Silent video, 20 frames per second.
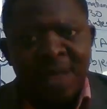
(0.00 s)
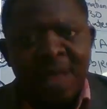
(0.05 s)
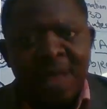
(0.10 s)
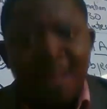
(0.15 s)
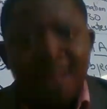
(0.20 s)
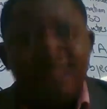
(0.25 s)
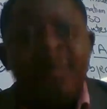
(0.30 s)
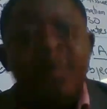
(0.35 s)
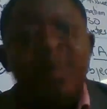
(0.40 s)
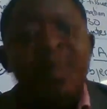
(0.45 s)

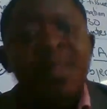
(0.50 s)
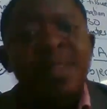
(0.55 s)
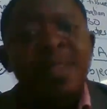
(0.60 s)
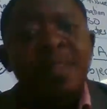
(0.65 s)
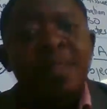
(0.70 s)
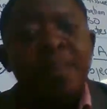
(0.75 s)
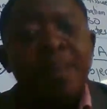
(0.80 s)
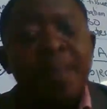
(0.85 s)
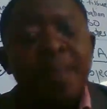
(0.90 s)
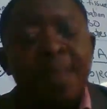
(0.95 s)
And then when
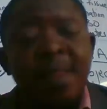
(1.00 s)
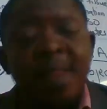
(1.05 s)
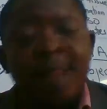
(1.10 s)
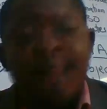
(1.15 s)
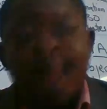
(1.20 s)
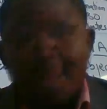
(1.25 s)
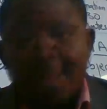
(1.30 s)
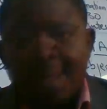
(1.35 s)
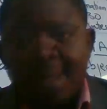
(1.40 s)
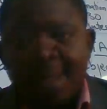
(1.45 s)
it's
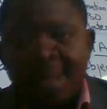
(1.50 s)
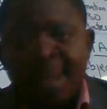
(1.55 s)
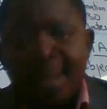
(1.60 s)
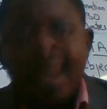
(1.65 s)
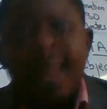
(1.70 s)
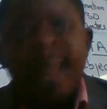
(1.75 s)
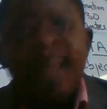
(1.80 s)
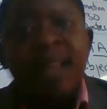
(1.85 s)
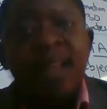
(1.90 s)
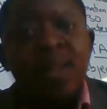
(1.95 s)
PES,
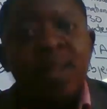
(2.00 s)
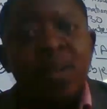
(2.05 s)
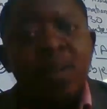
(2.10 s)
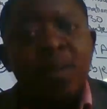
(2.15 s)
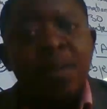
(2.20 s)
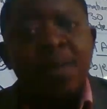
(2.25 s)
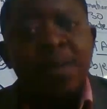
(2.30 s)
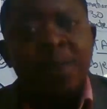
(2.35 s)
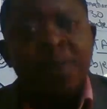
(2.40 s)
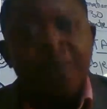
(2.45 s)
S will
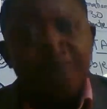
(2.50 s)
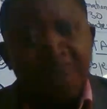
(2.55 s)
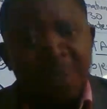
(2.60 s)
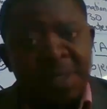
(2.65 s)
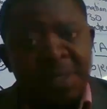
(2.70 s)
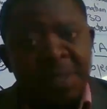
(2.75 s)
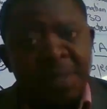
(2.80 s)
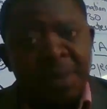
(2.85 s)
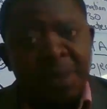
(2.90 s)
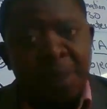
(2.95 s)
be for the
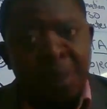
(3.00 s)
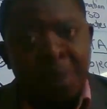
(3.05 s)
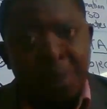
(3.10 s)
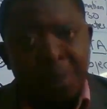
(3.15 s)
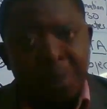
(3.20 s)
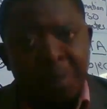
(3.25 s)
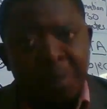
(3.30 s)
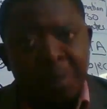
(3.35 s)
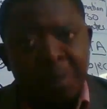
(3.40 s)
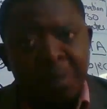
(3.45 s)
symptom.
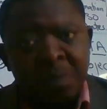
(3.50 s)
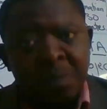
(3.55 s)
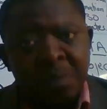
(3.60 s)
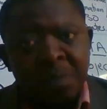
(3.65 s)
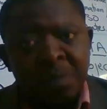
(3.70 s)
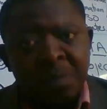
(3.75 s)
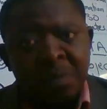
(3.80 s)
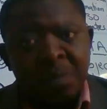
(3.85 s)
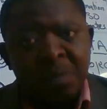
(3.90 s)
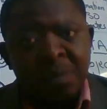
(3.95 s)

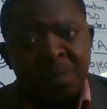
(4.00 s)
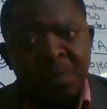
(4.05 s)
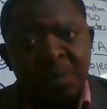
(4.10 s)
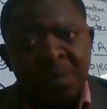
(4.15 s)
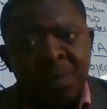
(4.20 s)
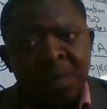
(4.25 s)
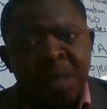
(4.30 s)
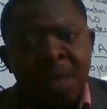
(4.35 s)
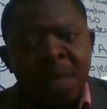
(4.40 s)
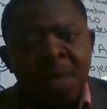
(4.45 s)

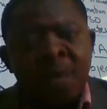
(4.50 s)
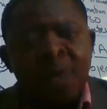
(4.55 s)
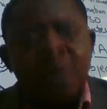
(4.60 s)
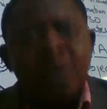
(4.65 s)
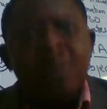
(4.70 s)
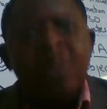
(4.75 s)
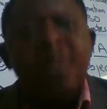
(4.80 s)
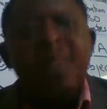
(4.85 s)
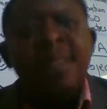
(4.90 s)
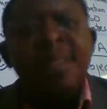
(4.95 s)
So
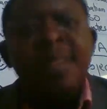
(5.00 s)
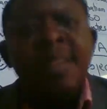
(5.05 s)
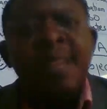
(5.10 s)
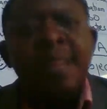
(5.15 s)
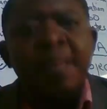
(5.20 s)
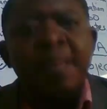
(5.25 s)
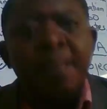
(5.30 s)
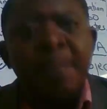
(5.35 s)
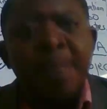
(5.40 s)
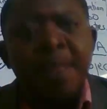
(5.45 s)
when you
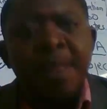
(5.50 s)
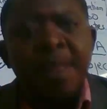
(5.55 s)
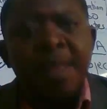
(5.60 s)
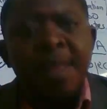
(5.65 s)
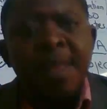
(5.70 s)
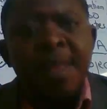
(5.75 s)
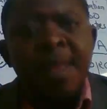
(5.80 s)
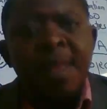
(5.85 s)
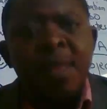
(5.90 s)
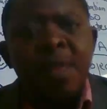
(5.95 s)
say
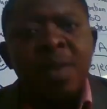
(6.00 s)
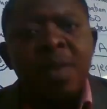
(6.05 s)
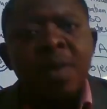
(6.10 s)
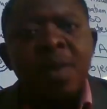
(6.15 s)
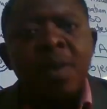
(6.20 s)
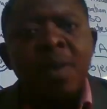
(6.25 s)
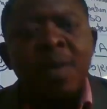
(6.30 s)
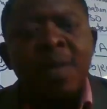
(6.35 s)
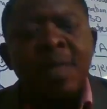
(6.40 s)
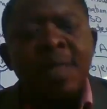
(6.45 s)
PE, when
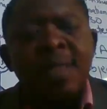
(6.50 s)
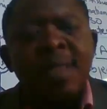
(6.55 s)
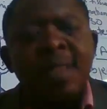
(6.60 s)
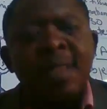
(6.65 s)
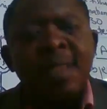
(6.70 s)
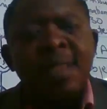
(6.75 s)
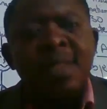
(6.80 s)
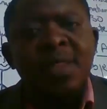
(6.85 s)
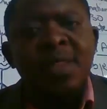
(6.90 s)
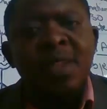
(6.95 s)
you're writing
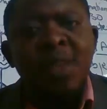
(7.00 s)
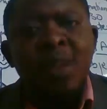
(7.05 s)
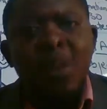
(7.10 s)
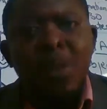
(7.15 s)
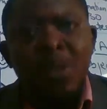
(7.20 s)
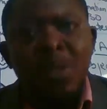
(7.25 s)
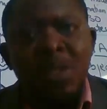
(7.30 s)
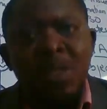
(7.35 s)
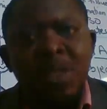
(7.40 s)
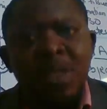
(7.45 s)
the
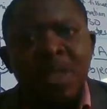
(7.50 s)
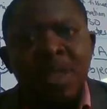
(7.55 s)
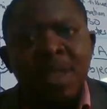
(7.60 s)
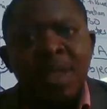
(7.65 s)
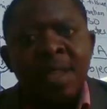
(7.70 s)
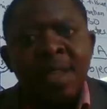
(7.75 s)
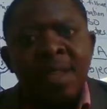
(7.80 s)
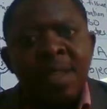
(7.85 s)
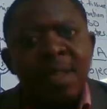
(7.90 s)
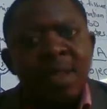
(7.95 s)
etiology,
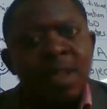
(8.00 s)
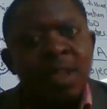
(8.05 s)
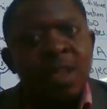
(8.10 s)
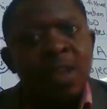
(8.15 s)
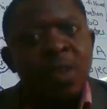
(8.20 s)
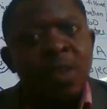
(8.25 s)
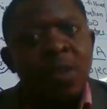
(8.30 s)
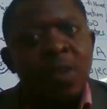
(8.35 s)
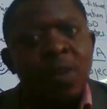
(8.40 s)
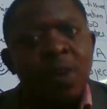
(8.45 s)

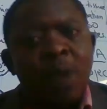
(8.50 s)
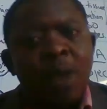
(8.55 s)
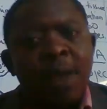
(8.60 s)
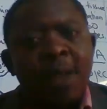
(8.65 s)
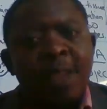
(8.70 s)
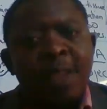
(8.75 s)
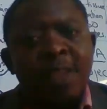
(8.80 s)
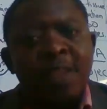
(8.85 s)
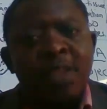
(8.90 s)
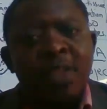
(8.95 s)
you
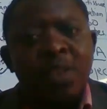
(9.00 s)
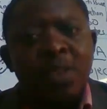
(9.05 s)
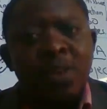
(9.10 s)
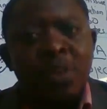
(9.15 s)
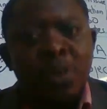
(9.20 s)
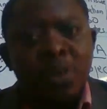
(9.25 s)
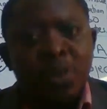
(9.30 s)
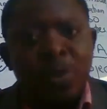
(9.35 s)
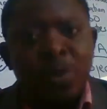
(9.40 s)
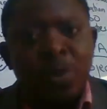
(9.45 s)
write due
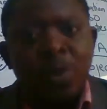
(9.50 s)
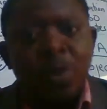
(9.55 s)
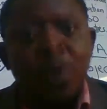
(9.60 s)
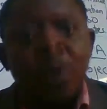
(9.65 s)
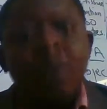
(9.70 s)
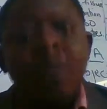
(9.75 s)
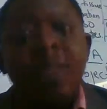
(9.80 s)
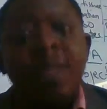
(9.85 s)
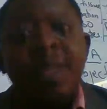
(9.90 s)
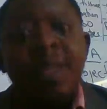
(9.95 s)
to
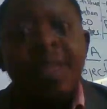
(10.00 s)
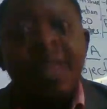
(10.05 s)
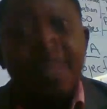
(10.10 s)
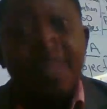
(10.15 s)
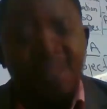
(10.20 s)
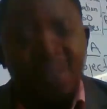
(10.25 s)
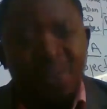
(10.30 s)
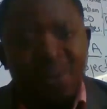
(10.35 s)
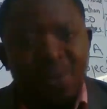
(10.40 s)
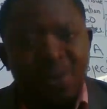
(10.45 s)
or
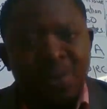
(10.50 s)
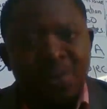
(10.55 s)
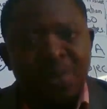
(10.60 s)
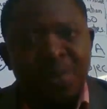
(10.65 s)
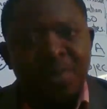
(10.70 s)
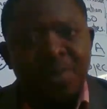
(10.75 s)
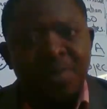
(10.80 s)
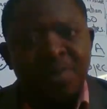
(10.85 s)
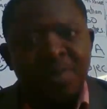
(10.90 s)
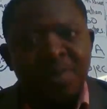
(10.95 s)
related to.
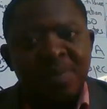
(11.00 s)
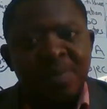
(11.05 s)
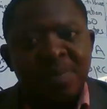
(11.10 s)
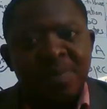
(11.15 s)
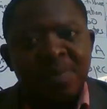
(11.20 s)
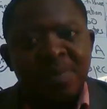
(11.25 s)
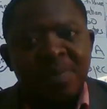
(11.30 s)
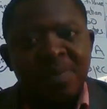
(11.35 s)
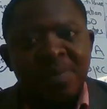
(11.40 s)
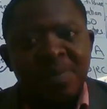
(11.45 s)

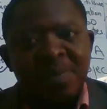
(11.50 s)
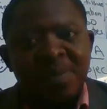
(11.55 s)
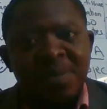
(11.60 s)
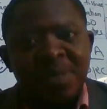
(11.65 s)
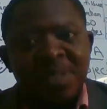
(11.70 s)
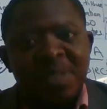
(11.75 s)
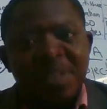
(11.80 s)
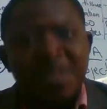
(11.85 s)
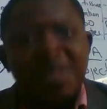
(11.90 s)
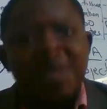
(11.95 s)

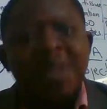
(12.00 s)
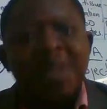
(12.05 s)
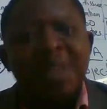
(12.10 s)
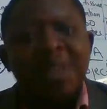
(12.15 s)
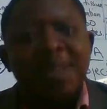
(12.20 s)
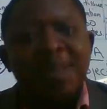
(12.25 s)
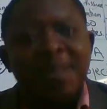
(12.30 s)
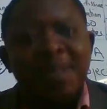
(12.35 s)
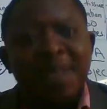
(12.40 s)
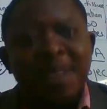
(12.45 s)
Then you're
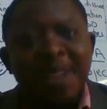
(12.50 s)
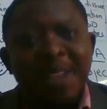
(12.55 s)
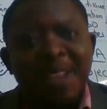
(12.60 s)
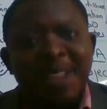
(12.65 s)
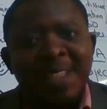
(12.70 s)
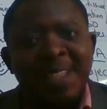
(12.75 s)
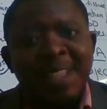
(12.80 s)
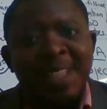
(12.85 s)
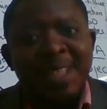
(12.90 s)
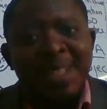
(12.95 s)
giving us
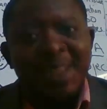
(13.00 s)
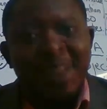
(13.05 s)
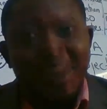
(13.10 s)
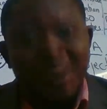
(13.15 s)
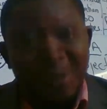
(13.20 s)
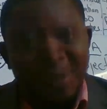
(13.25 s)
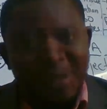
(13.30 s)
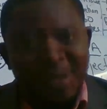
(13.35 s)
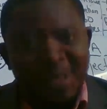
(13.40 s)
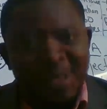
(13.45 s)
the
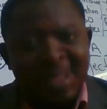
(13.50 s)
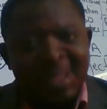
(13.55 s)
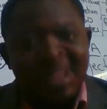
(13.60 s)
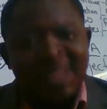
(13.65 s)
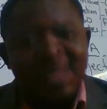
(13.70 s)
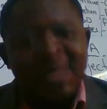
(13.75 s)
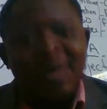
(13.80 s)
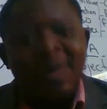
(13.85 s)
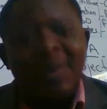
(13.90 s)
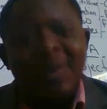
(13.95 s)
etiology. The
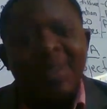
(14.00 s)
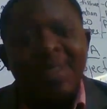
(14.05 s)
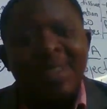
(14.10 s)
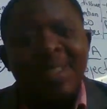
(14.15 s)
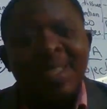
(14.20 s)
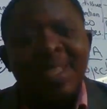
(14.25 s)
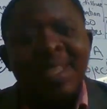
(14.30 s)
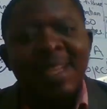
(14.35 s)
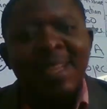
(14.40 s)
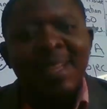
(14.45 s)

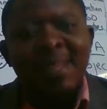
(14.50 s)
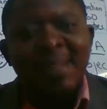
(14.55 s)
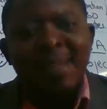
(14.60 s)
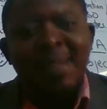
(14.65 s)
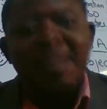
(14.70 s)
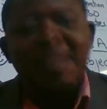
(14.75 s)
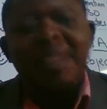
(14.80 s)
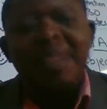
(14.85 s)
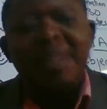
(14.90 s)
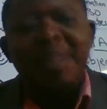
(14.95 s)
etiology,
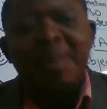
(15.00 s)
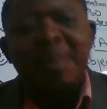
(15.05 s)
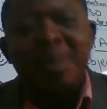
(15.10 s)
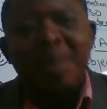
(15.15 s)
once again,